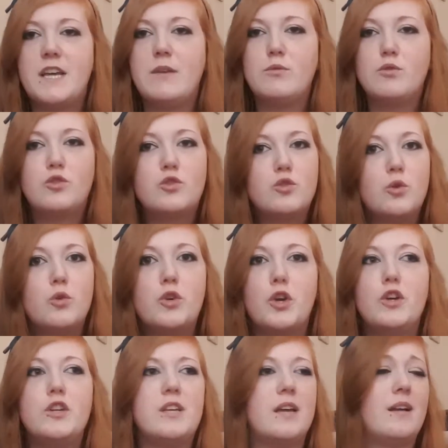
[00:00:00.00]
It was so
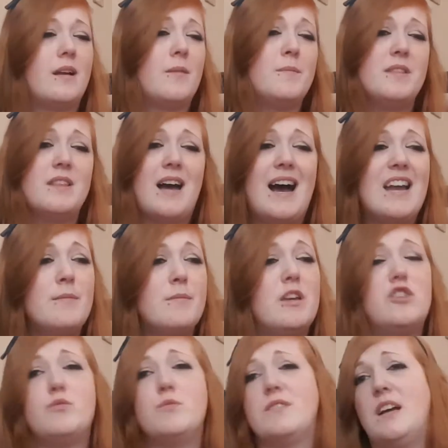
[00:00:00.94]
good. I mean, the
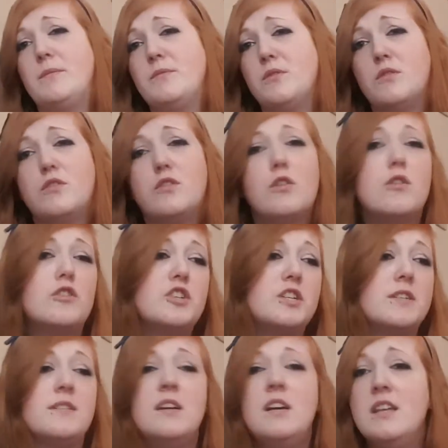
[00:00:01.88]
animation was absolutely
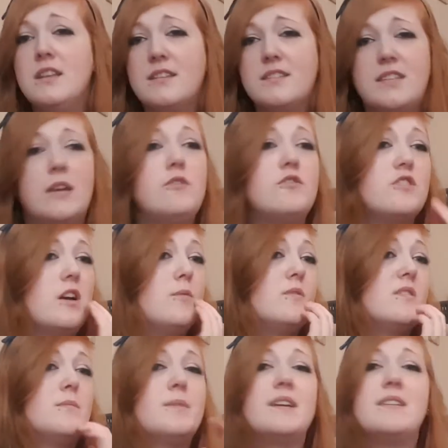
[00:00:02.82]
gorgeous, the soundtrack
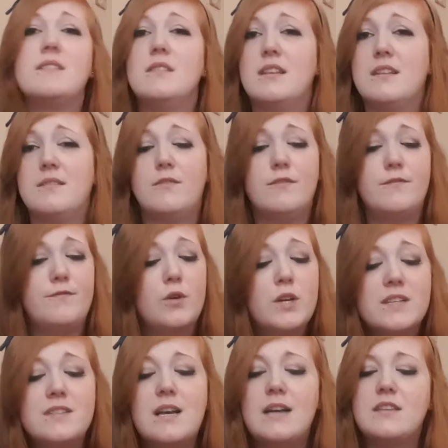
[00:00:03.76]
was amazing, the
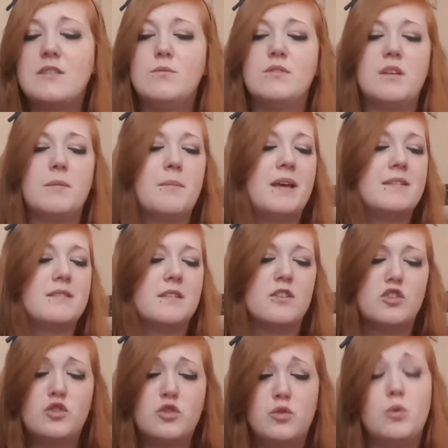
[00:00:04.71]
voice acting was amazing, the
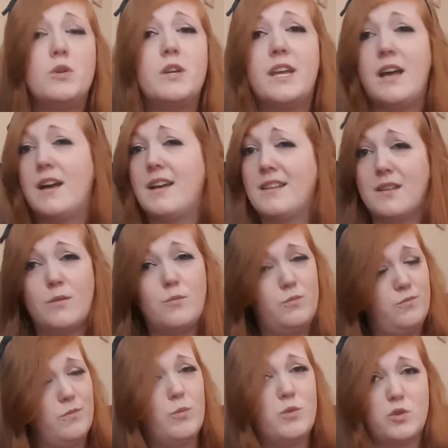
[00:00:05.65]
story
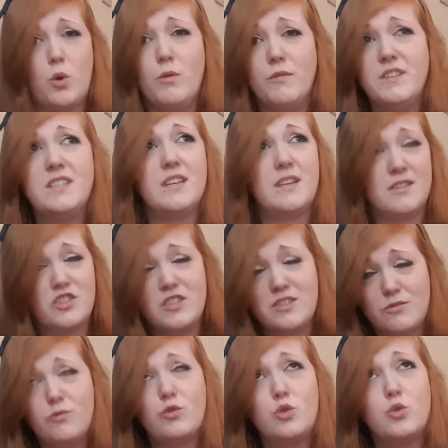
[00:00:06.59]
was obviously just
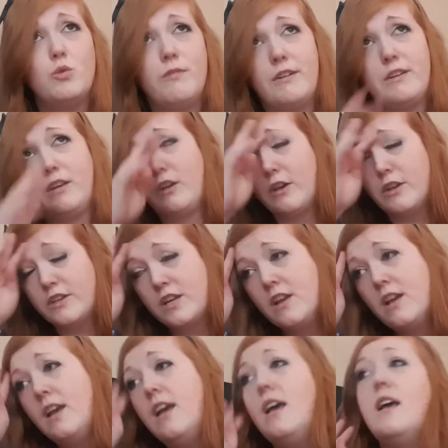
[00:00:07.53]
so fucking good.
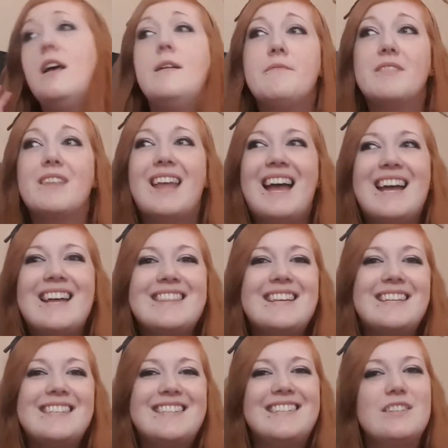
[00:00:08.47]
And
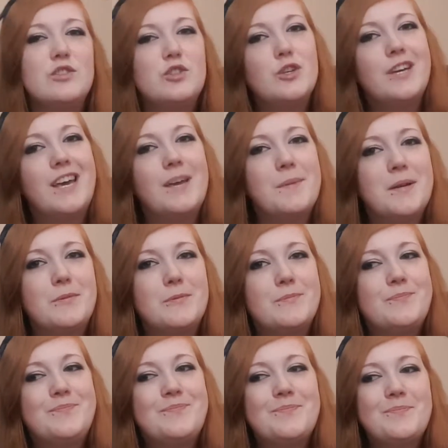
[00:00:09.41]
then season 2 came out,
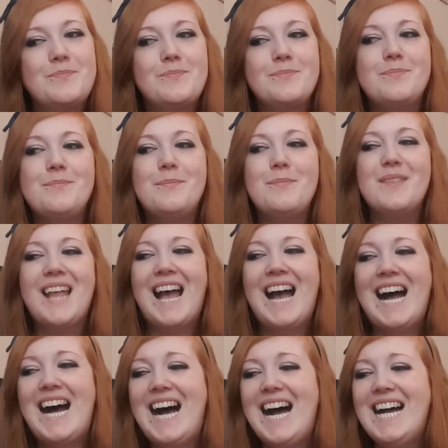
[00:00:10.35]

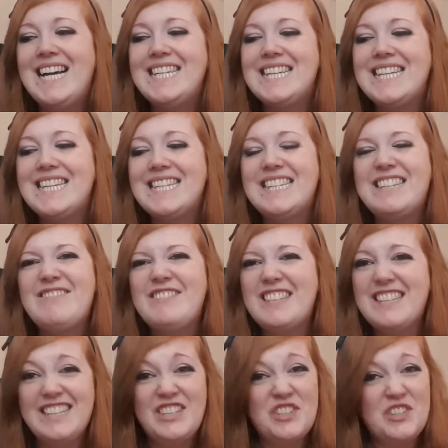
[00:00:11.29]
and I didn't
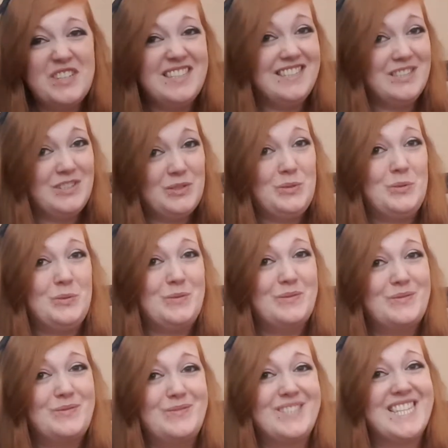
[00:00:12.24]
really enjoy season 2,
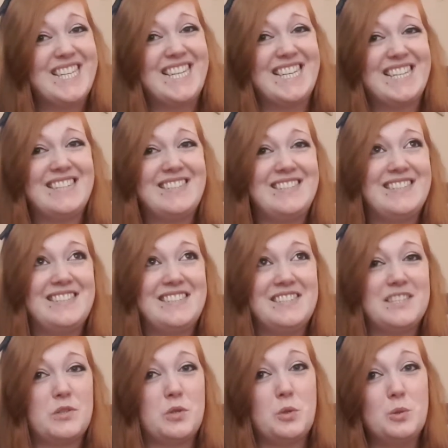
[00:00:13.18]
like,
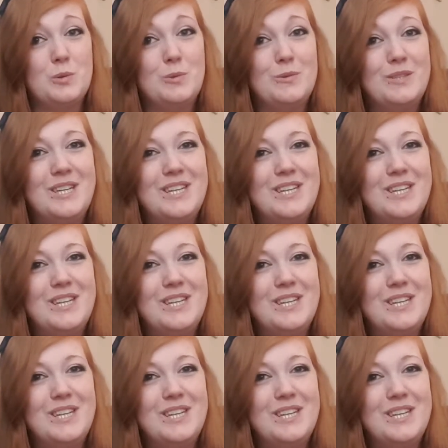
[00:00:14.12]
at all.